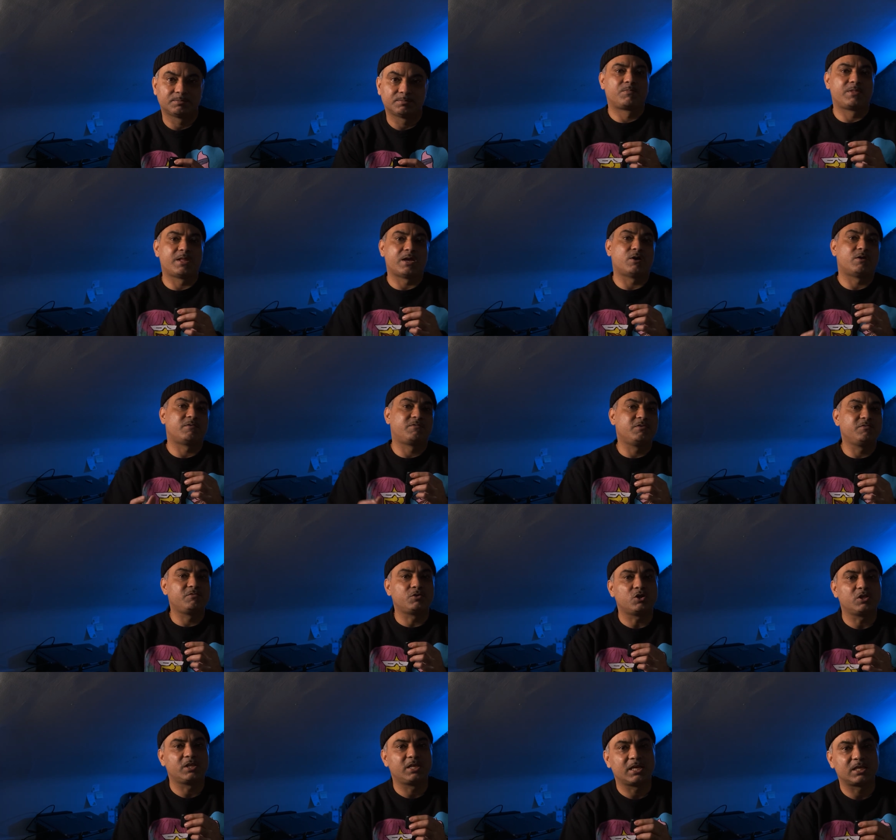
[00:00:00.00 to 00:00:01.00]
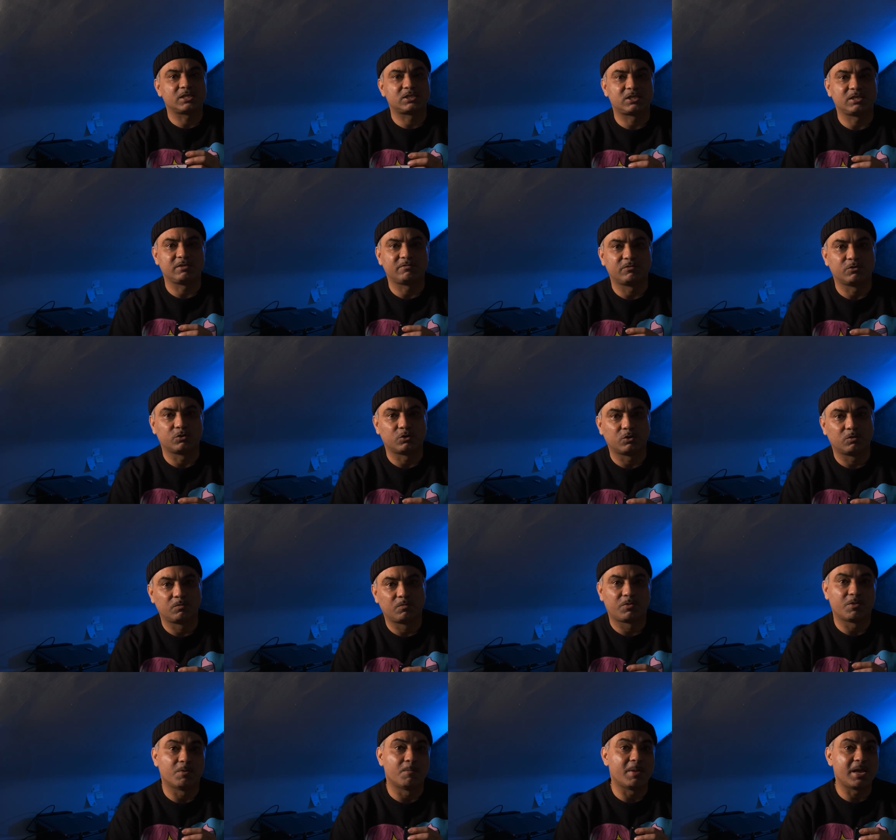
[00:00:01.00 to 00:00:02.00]
Now, if you've got the X-T4,
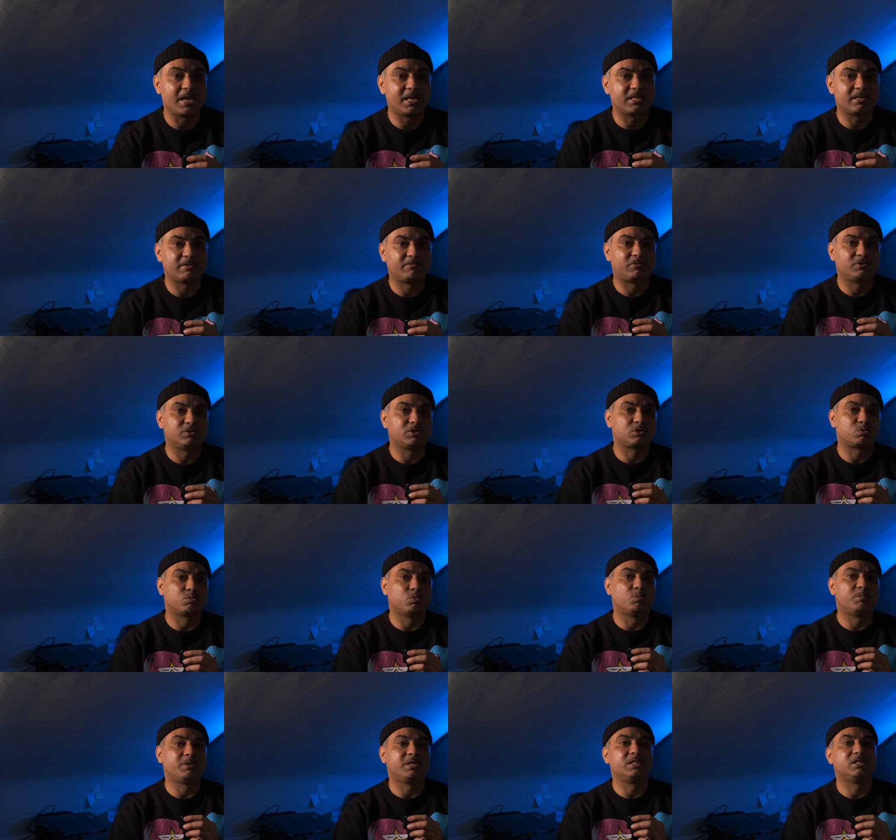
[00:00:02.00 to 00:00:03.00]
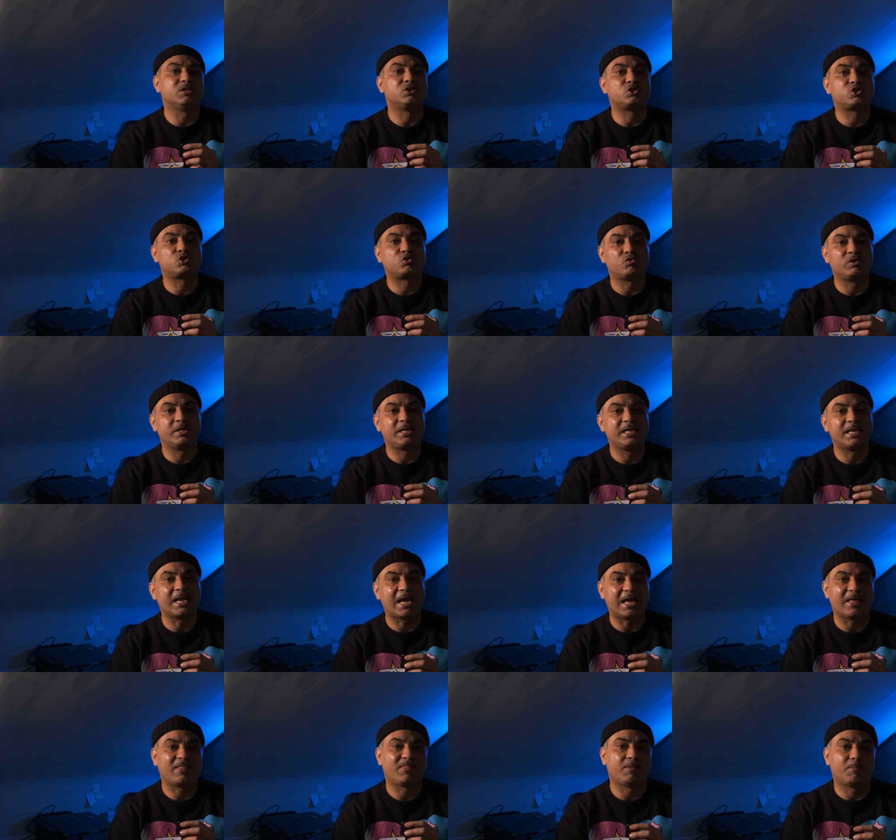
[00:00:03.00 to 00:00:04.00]
the main difference will be the screen
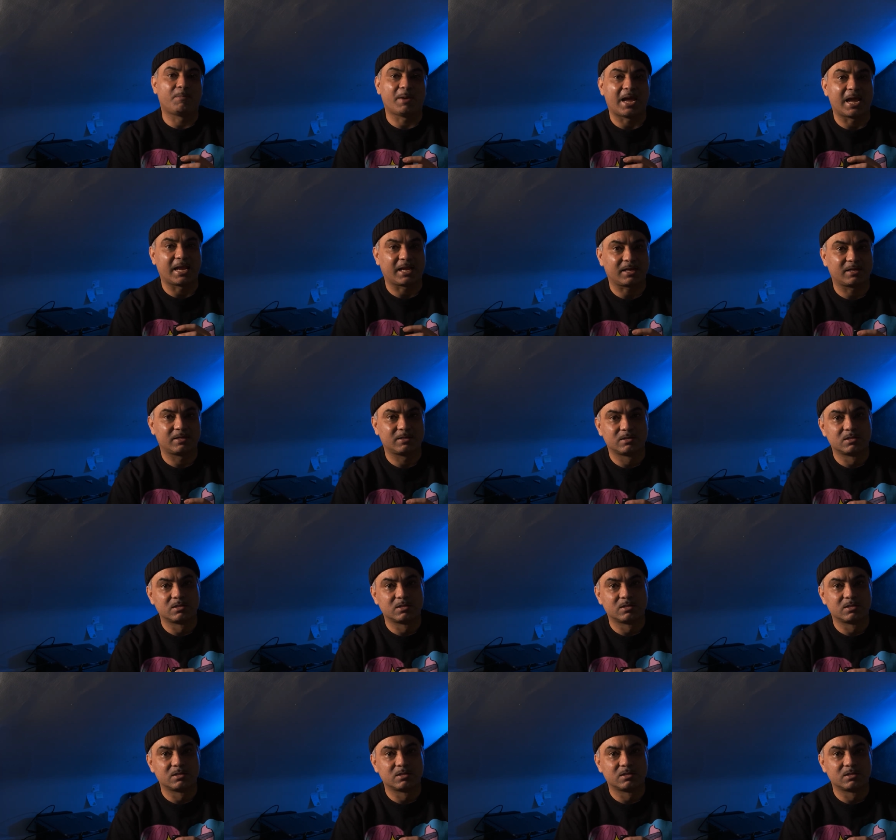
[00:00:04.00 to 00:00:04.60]
at the back.